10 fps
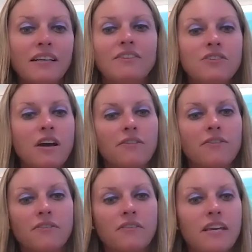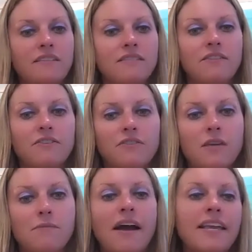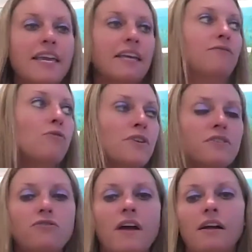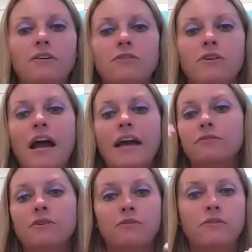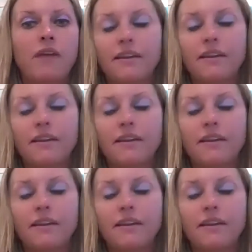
There's other things that they're thinking, I can't afford the trial, or I don't know,